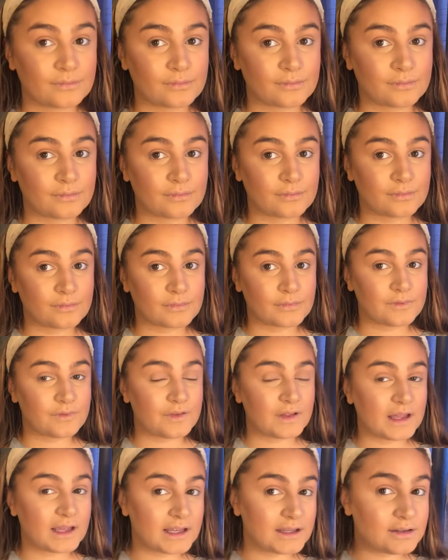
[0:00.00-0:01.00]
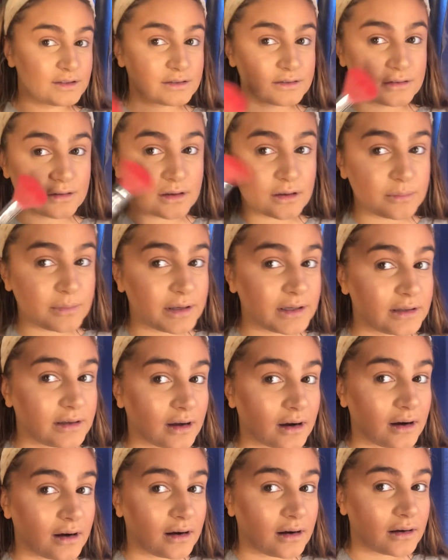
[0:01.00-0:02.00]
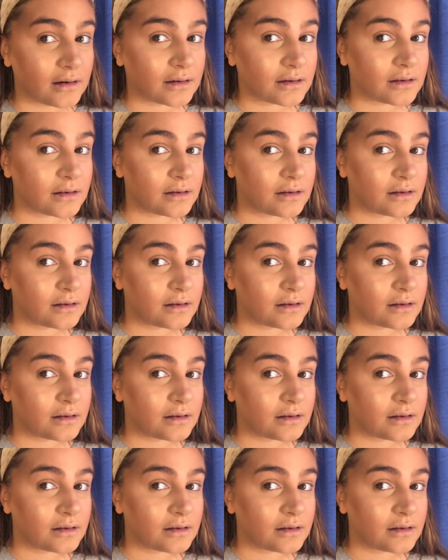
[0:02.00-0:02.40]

I feel like it does look a bit dark.